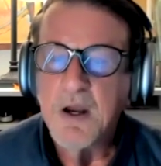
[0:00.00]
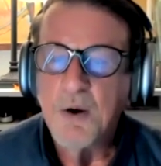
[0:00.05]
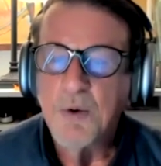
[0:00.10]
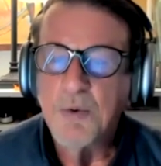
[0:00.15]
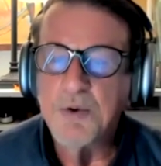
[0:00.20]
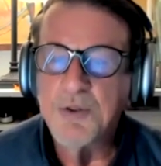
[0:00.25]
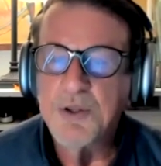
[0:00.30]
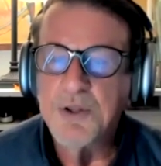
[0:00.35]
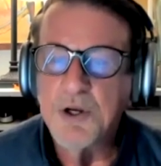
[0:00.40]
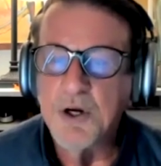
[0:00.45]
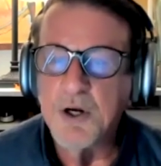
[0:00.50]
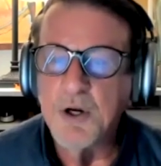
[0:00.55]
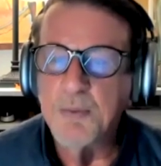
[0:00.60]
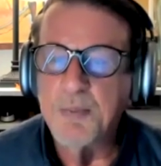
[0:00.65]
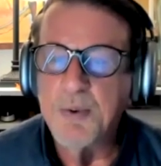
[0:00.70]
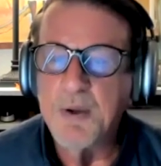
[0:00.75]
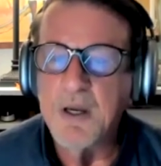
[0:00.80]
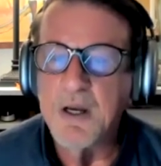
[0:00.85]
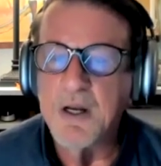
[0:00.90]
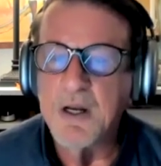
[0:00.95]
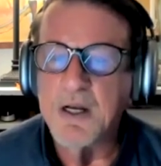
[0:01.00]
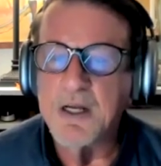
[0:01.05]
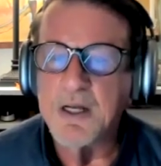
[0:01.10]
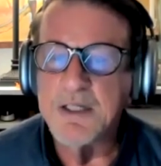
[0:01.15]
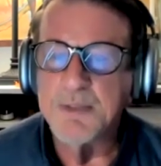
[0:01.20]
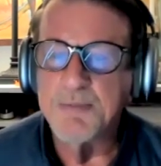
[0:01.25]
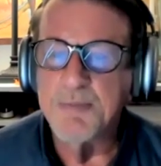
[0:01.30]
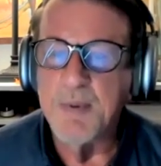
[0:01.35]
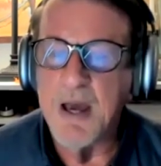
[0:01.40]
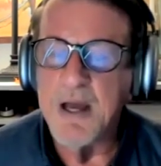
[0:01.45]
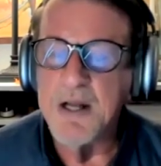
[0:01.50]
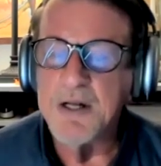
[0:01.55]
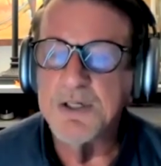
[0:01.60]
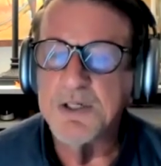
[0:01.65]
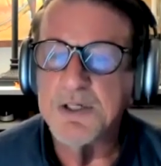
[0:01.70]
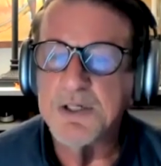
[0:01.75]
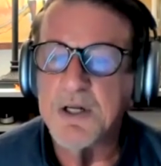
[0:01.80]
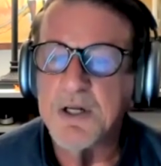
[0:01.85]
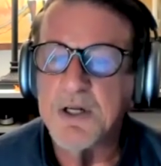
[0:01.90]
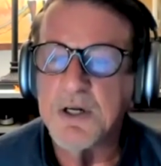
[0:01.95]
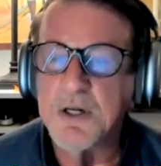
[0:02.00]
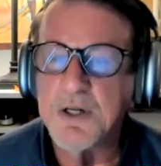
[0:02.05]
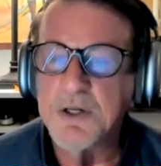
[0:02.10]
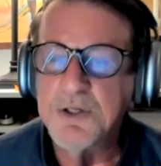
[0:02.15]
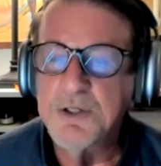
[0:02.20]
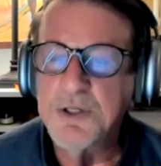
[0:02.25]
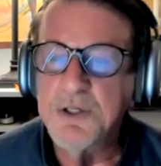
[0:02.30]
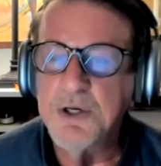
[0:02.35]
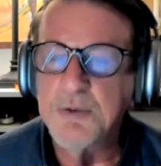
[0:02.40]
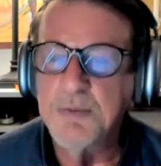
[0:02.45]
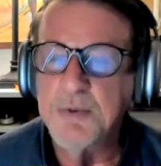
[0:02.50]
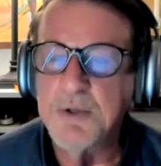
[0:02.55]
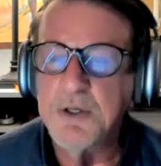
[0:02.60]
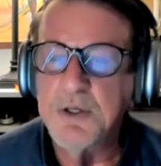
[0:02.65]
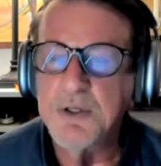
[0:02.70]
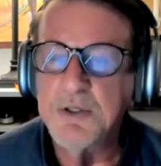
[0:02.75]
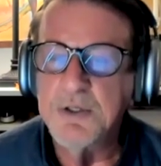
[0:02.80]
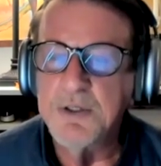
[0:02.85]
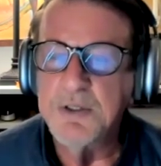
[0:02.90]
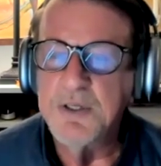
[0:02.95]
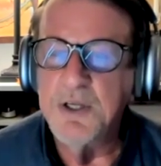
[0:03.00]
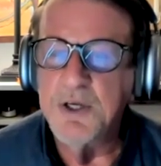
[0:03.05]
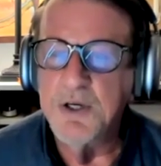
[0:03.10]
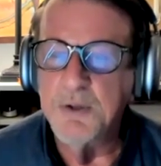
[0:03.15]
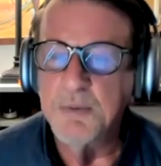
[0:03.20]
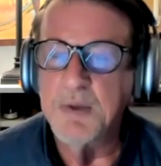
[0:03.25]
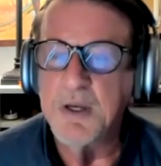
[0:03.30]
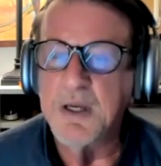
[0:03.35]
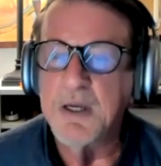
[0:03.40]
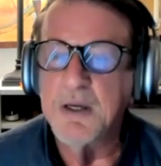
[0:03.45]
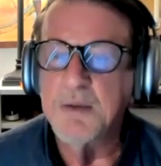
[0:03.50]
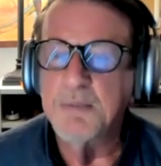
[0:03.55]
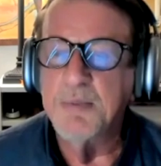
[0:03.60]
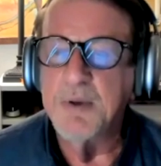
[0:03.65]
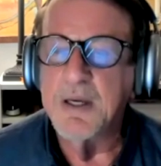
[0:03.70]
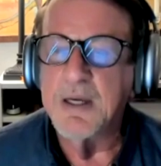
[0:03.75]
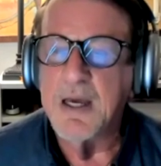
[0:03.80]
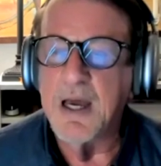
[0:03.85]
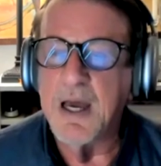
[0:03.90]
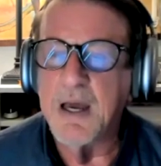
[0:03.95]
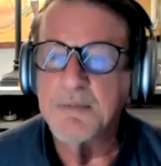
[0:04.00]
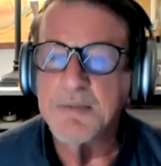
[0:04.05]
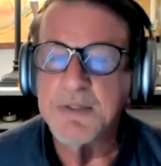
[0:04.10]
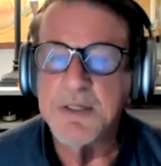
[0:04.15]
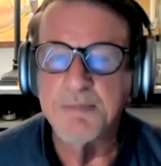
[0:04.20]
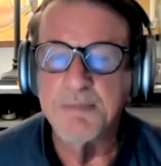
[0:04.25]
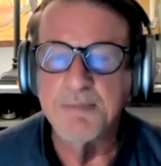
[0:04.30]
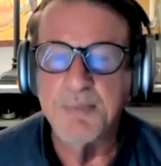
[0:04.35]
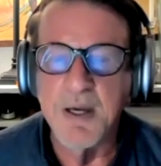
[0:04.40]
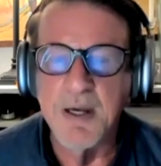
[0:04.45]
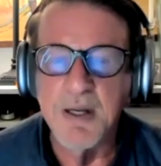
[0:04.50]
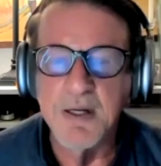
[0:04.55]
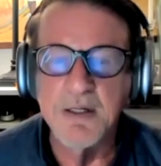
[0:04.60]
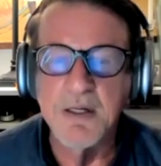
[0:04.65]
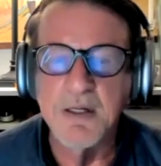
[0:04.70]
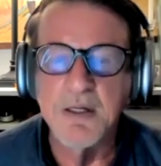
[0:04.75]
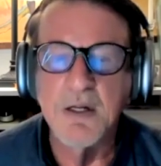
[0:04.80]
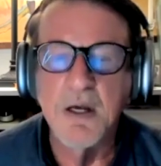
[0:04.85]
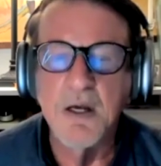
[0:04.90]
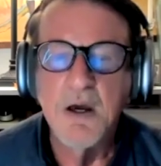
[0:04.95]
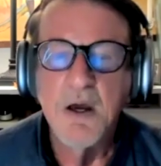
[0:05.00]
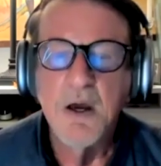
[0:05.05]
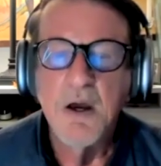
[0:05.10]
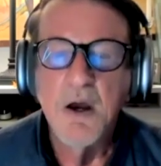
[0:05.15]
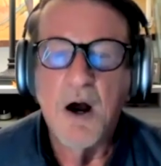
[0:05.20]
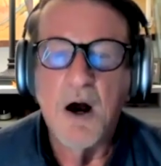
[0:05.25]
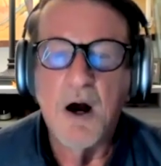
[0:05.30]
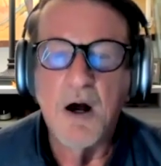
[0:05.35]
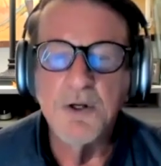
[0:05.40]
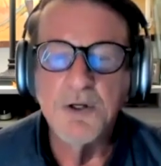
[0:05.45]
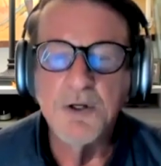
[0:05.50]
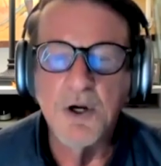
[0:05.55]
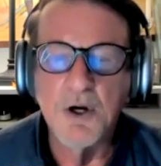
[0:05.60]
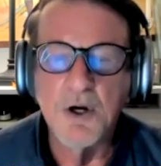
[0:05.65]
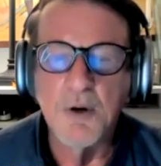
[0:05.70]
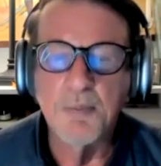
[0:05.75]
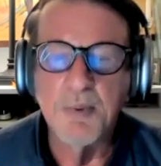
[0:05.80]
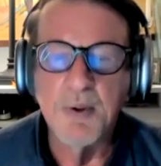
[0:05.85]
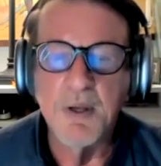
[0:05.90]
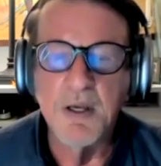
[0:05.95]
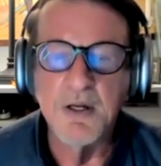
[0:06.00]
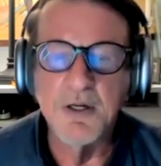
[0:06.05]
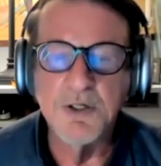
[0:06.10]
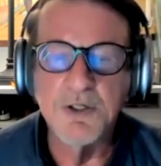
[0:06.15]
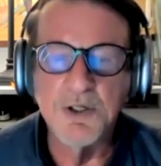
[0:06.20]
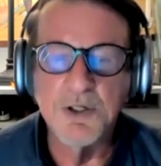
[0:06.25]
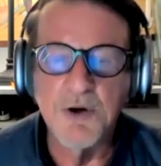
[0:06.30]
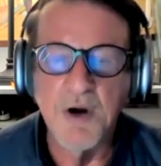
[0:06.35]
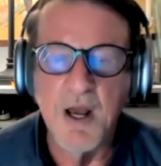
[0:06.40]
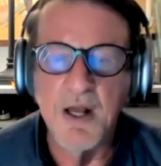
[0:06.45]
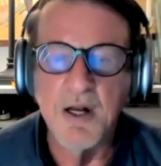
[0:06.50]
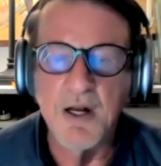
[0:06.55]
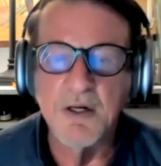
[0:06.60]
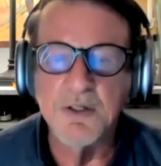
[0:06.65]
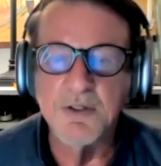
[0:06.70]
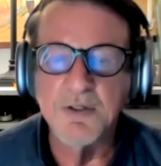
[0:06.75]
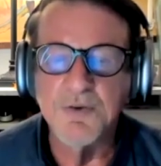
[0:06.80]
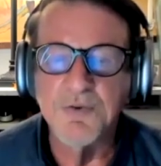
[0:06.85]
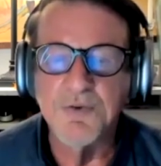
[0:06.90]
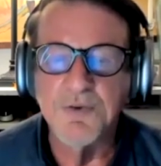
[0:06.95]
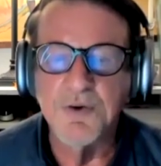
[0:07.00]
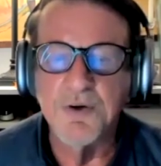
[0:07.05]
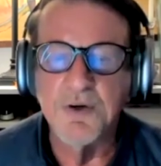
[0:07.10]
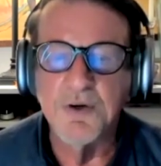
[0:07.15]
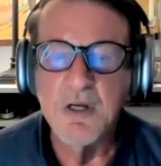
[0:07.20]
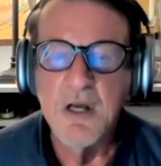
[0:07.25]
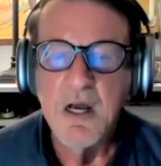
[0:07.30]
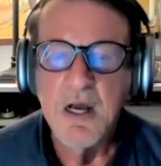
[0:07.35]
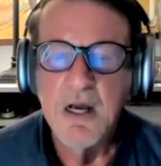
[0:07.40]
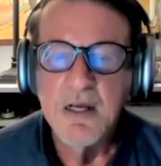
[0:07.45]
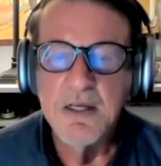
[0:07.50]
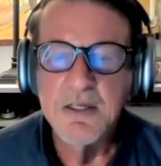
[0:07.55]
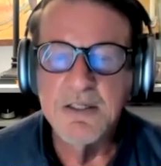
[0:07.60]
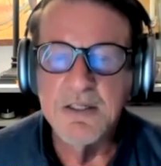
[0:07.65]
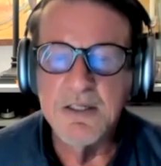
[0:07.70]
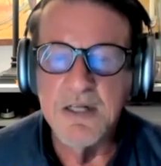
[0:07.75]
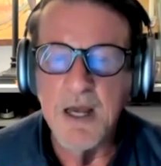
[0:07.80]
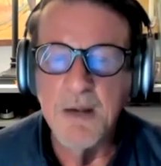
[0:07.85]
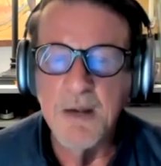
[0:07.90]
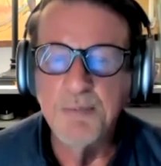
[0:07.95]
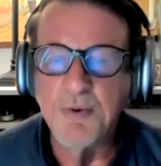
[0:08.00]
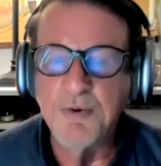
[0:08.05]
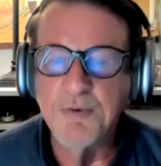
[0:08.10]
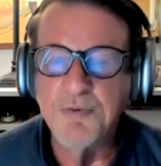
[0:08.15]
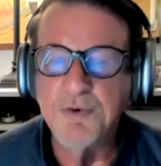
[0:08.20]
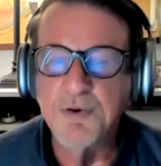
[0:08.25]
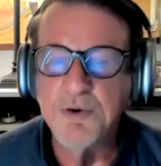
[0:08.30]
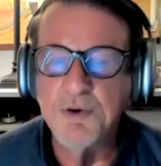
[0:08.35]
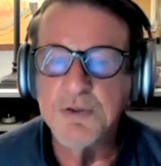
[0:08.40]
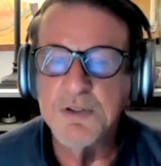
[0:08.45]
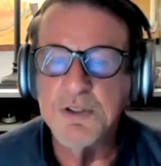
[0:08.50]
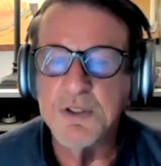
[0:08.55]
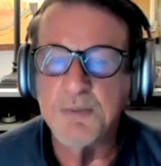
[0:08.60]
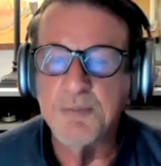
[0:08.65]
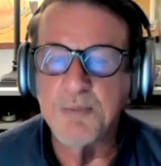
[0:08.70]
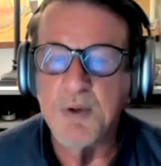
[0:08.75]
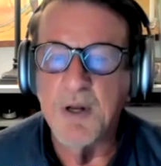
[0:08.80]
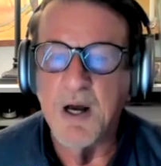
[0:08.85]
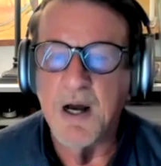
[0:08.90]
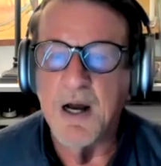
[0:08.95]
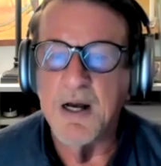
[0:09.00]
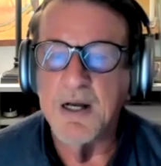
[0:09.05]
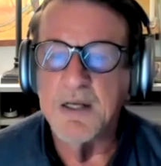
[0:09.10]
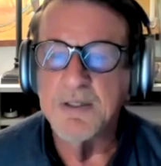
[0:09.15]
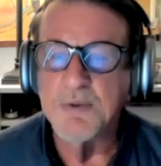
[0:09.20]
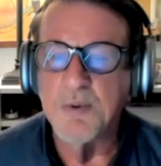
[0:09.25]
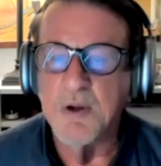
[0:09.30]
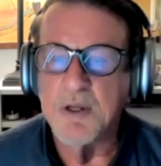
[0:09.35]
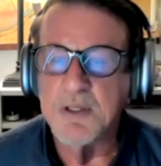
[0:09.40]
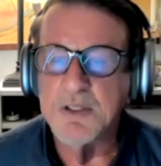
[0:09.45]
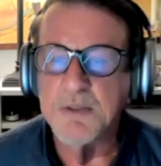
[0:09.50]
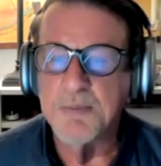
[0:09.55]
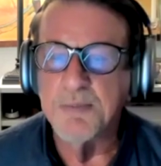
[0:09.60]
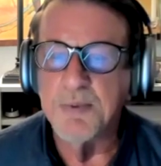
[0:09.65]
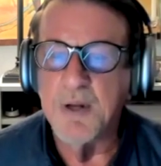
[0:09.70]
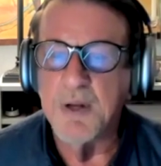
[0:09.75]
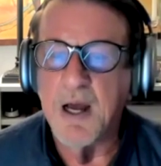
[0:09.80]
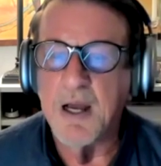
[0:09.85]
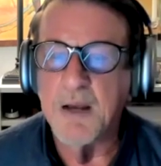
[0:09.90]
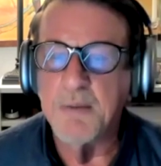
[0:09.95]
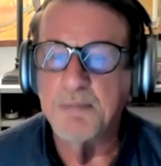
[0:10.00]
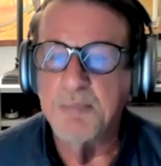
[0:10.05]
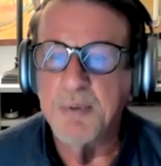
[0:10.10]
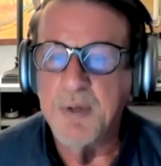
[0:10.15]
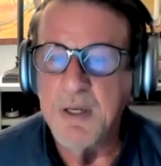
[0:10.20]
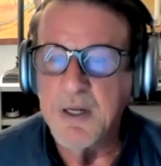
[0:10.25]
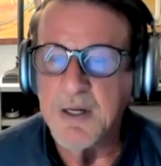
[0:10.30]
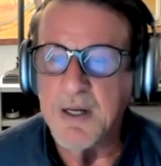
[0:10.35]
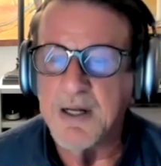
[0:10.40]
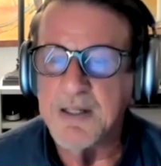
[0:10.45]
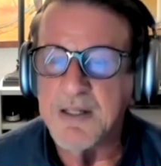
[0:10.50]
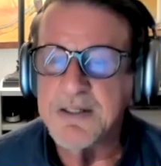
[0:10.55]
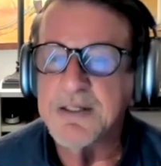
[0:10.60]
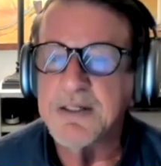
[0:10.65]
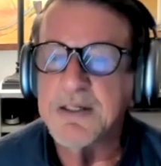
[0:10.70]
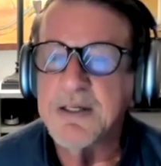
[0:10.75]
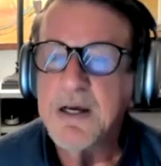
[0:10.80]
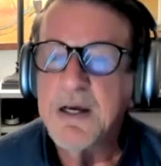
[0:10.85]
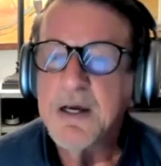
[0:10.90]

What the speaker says: With European expansion, Niue became dependent on European traders for staple food supplies while supplying peanuts